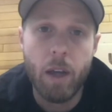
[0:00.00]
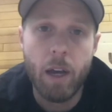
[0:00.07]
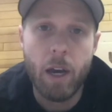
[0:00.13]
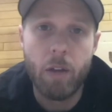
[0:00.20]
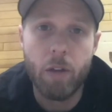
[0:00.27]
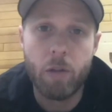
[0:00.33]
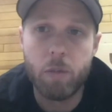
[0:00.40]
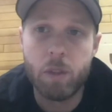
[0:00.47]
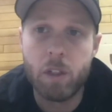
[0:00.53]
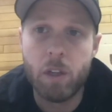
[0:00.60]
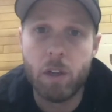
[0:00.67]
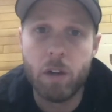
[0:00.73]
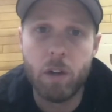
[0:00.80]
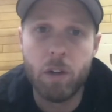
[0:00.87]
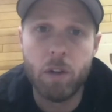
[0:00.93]
those
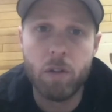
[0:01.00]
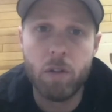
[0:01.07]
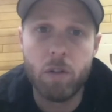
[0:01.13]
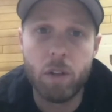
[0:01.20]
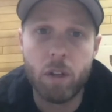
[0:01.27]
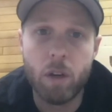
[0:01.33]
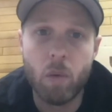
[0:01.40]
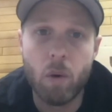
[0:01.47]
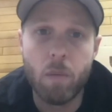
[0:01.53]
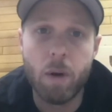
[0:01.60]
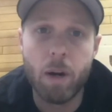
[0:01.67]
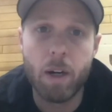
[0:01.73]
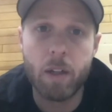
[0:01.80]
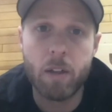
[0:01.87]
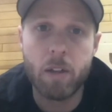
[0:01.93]
materials, what
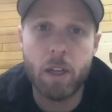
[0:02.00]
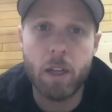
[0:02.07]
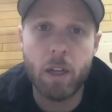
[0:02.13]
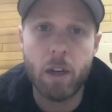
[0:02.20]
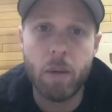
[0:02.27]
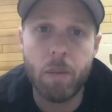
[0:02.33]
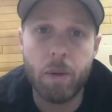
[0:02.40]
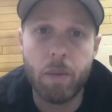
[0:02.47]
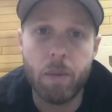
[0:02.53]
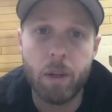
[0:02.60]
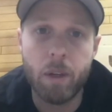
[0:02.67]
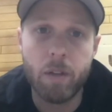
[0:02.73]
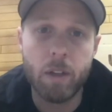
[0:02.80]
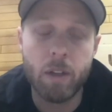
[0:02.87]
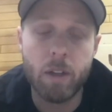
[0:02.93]
markets they end up in,
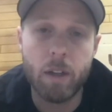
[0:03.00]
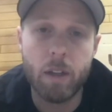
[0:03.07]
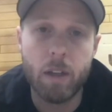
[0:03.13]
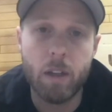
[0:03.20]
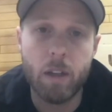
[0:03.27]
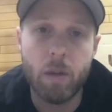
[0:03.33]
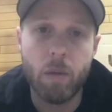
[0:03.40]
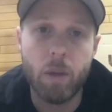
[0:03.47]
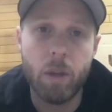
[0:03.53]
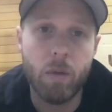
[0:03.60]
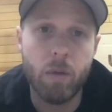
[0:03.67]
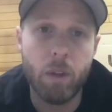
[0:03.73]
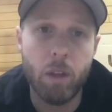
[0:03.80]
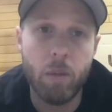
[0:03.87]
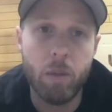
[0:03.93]
because I think that we could
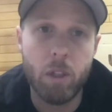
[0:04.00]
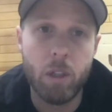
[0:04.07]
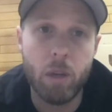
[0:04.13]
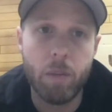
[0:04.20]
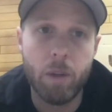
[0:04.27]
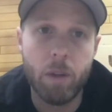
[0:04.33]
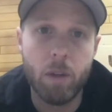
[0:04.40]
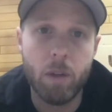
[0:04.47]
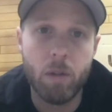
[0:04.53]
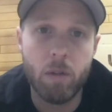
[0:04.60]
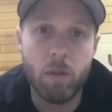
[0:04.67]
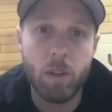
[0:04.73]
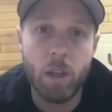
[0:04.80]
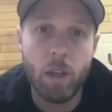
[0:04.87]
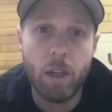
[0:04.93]
really be shipping those